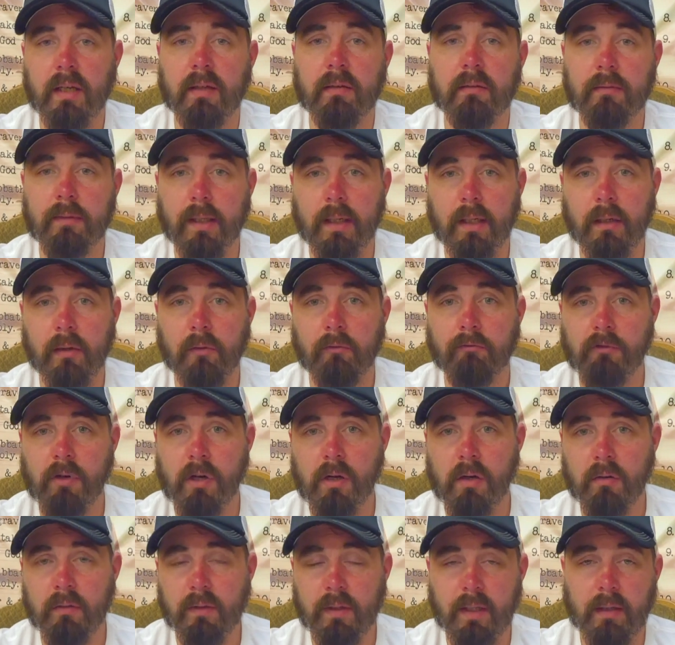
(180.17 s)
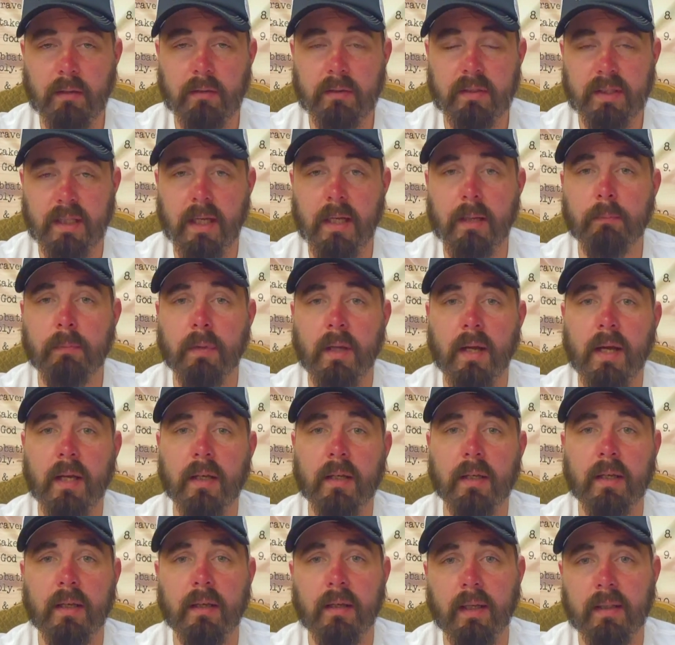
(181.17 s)
of like along that same
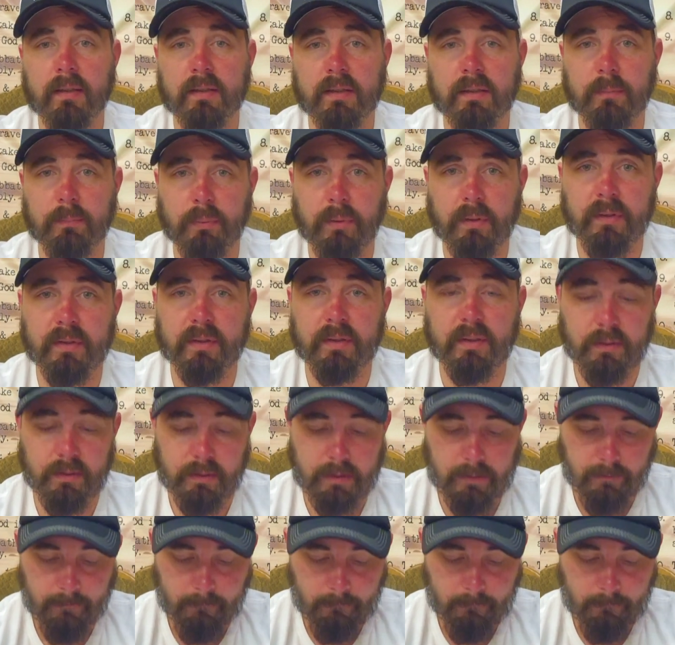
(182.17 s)
line as the priesthood.